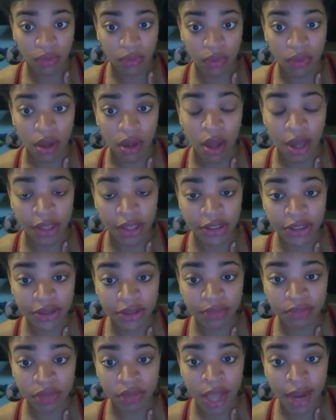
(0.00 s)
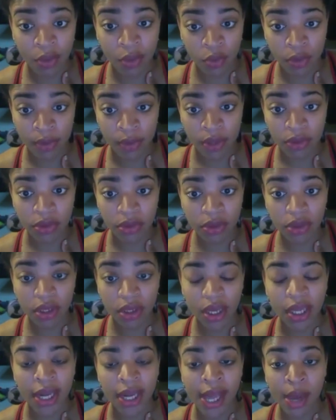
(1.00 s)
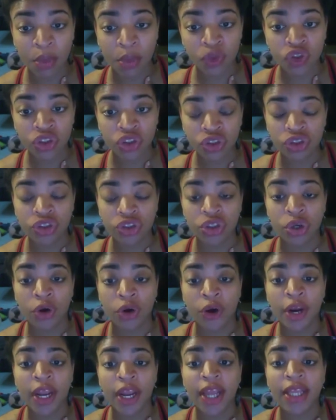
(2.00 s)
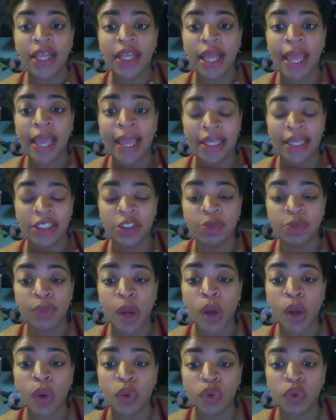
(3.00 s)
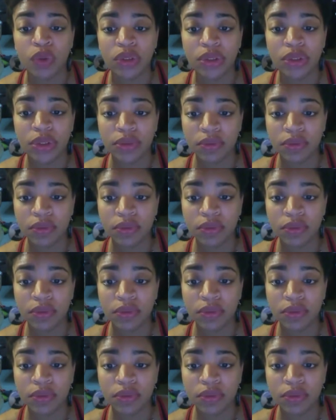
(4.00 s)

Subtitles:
us black women and our children are exposed